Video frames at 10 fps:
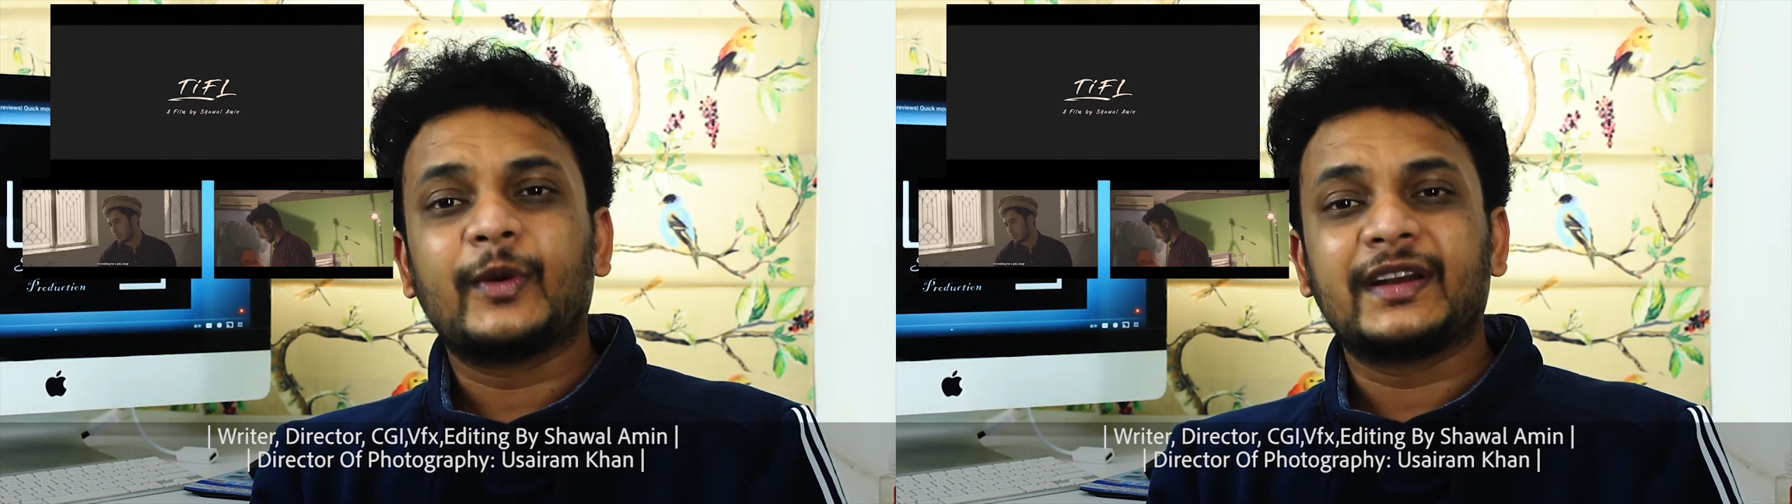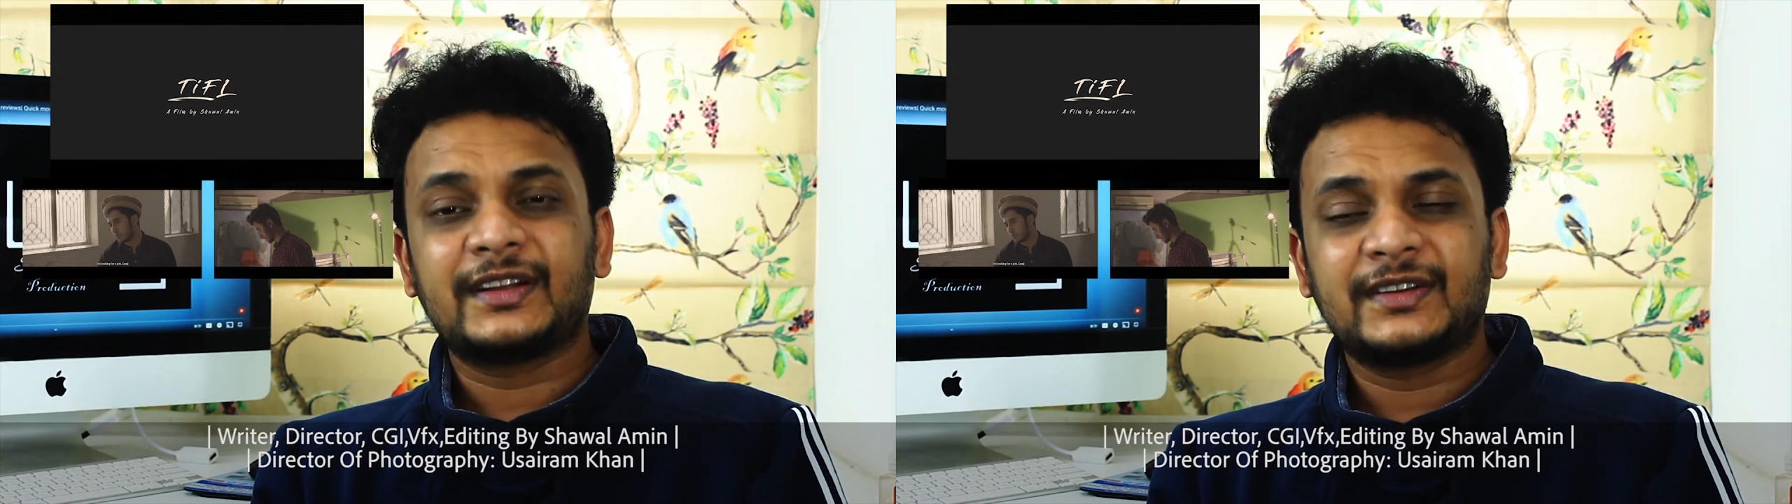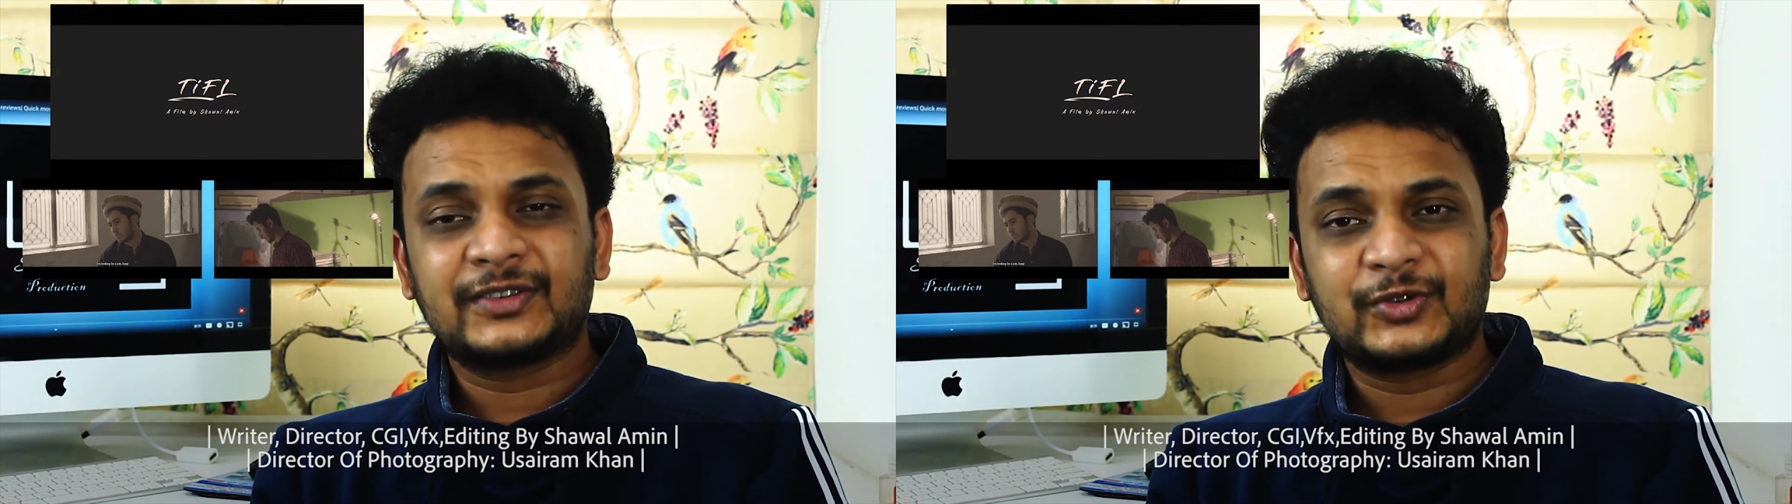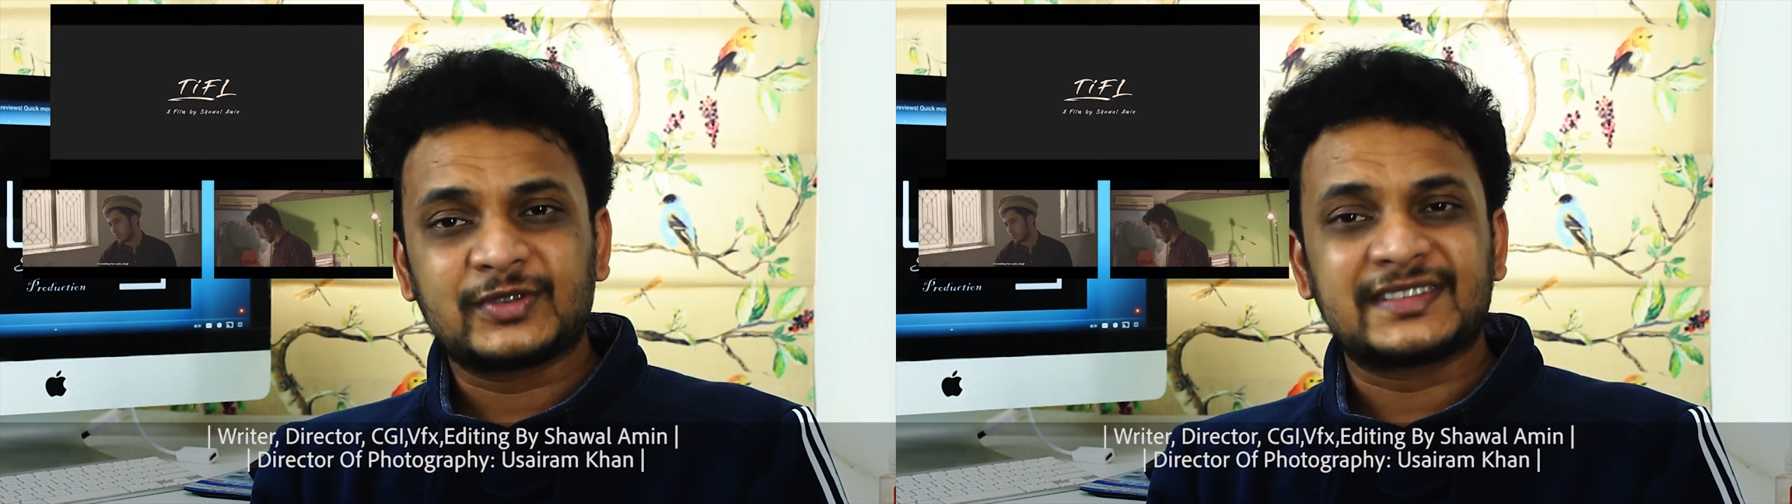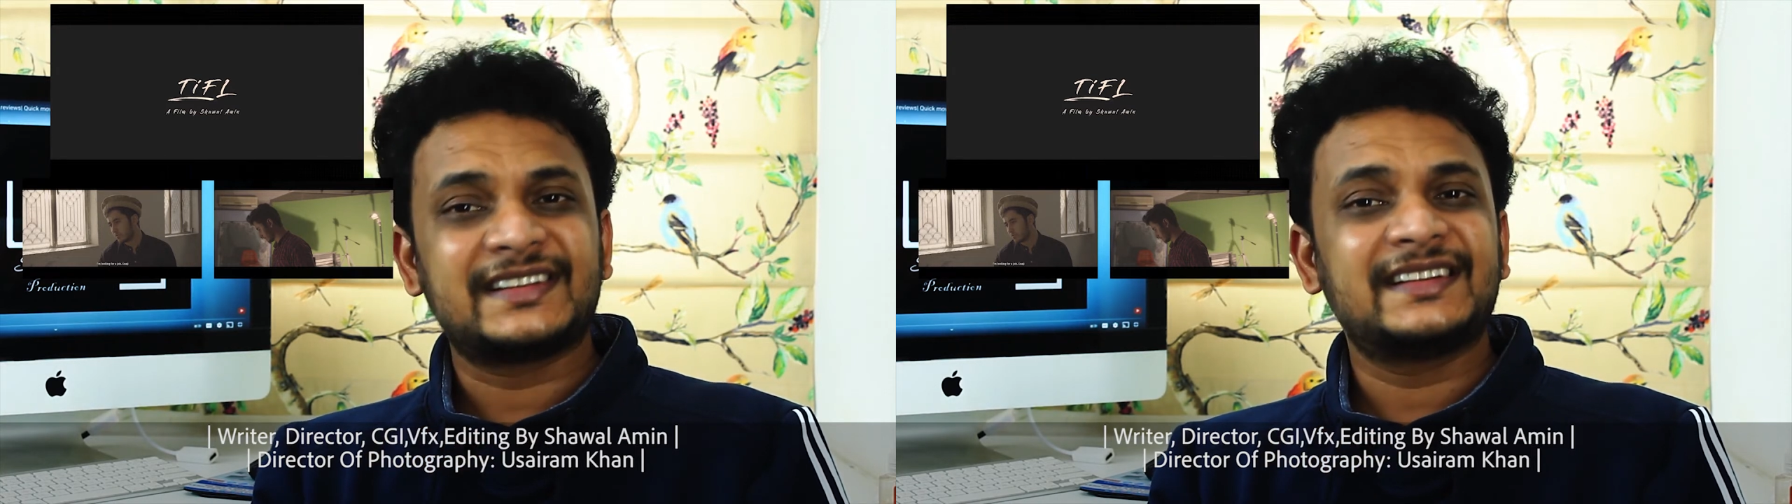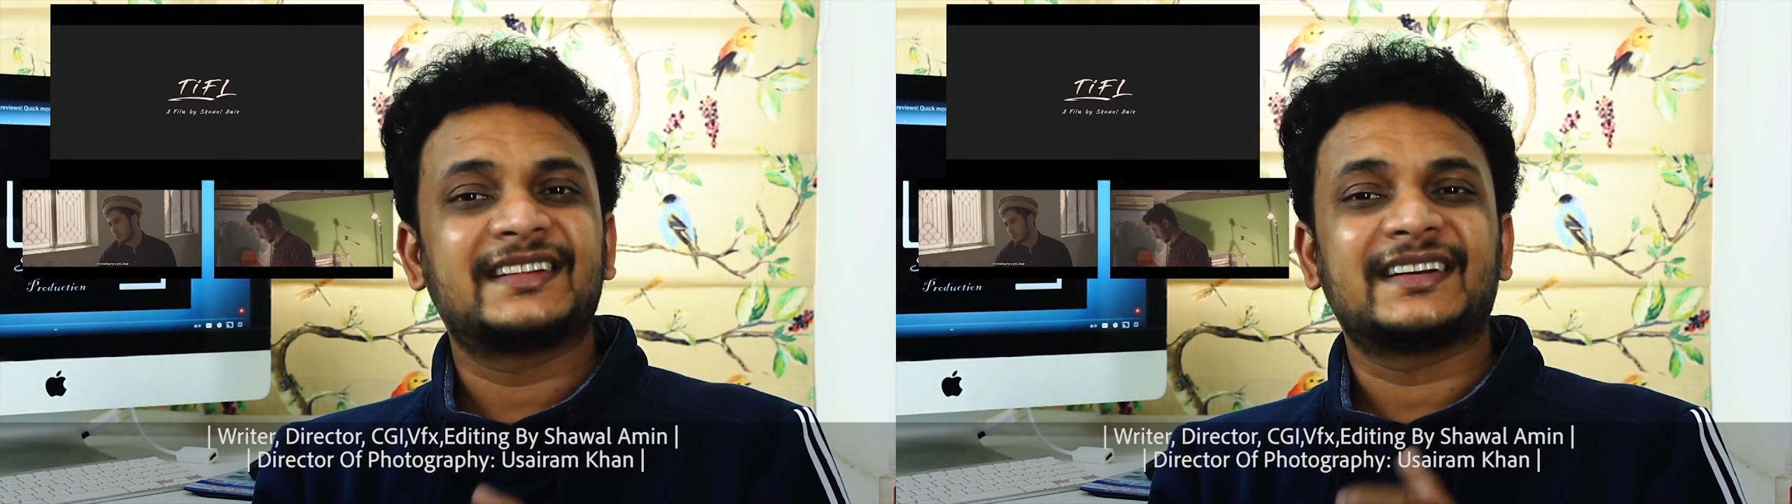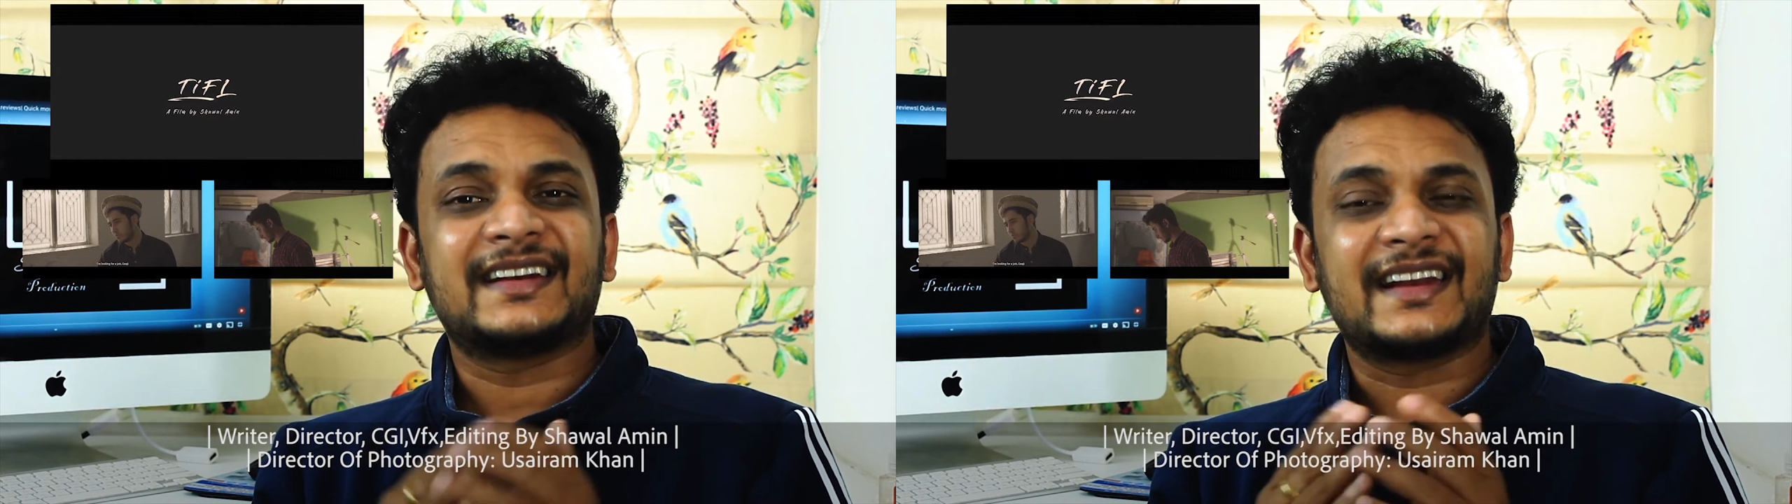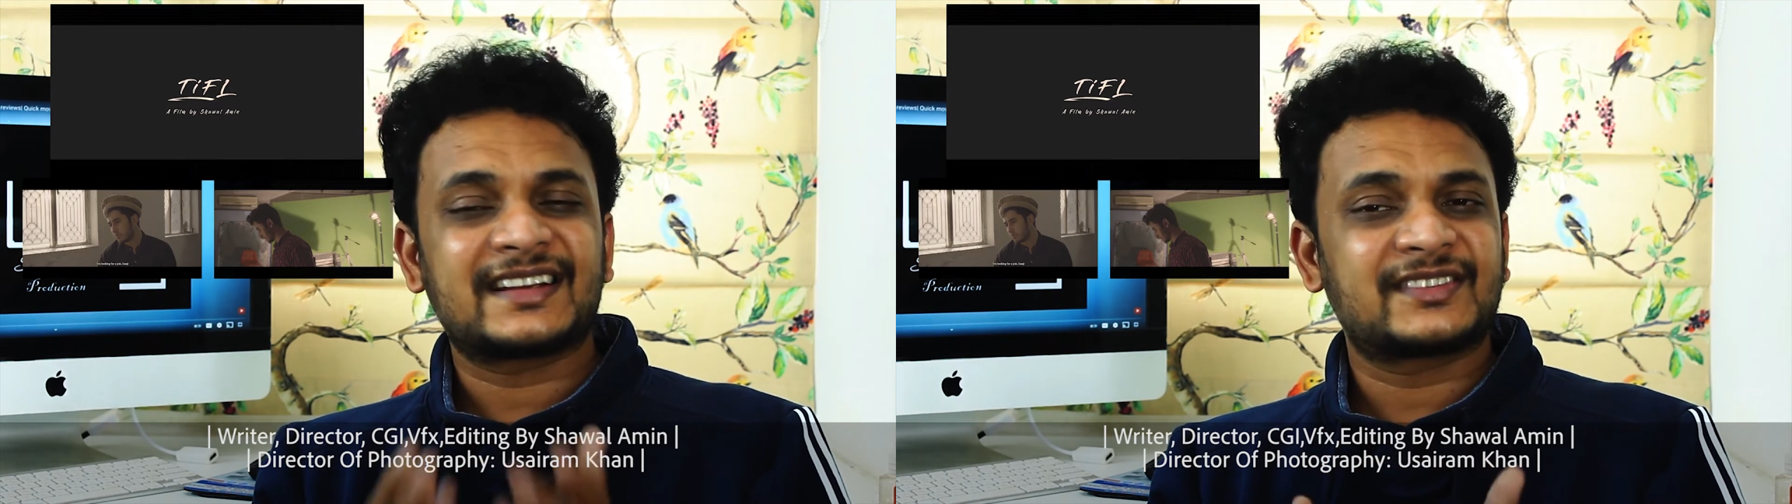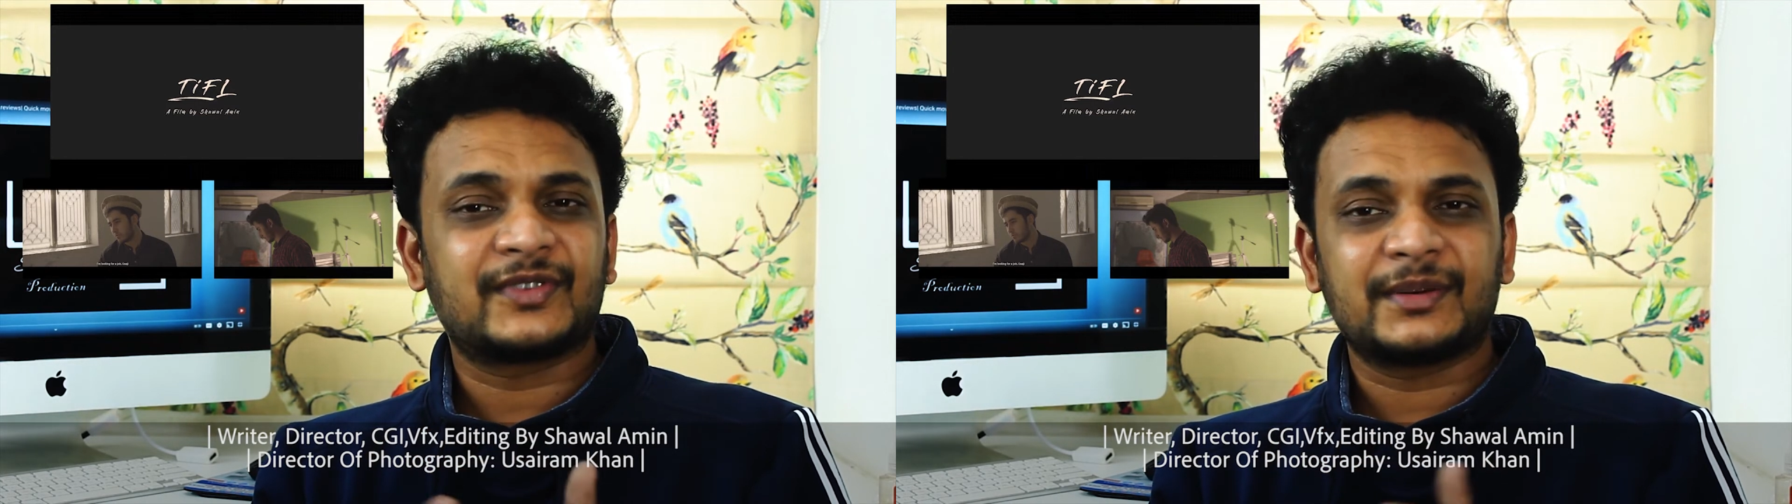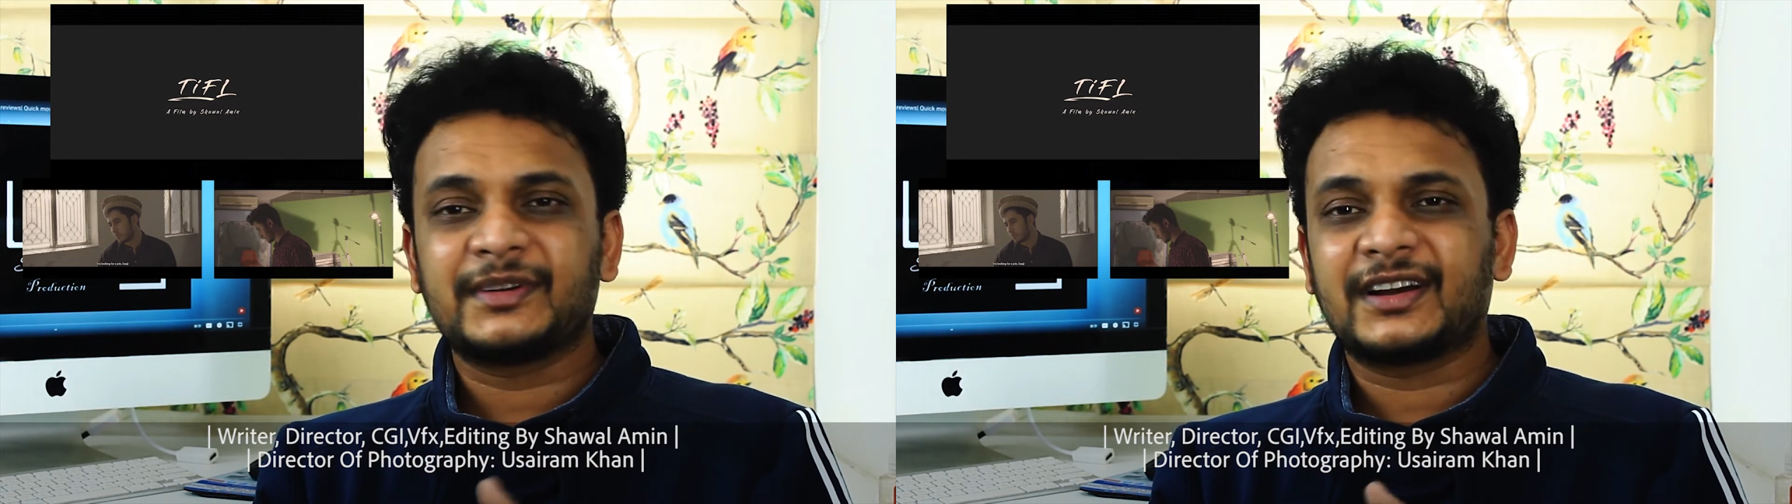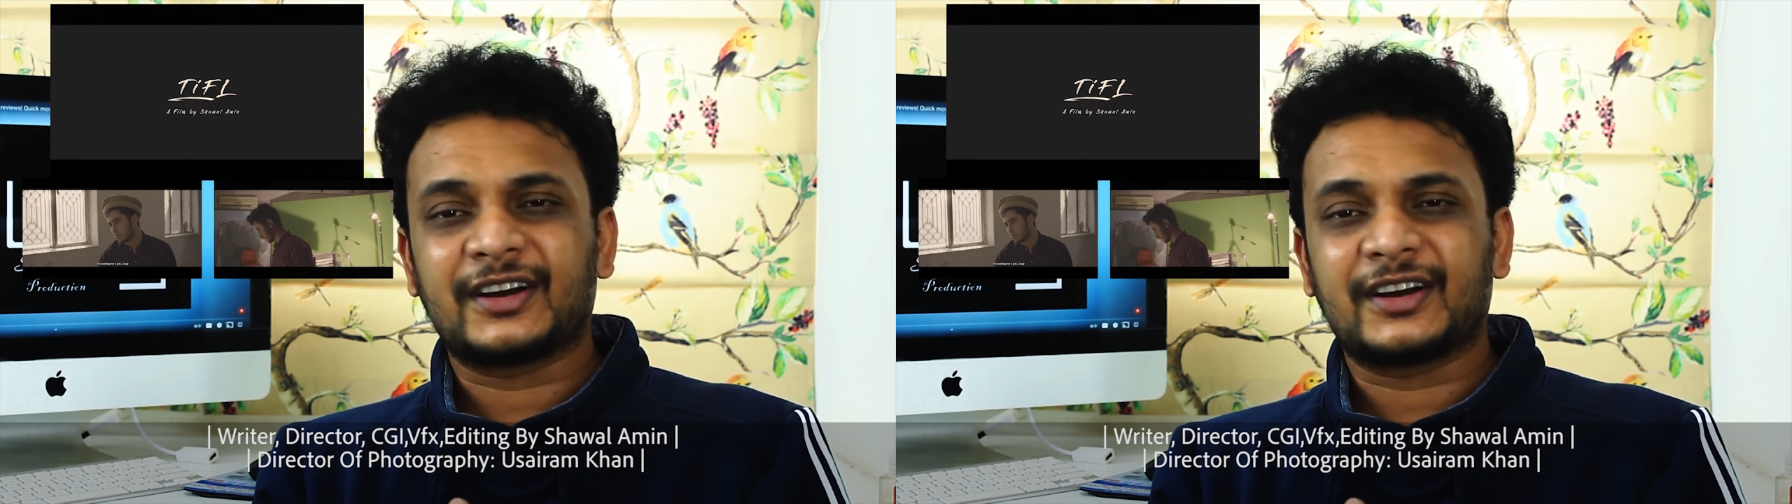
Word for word: Waiting to see the next film in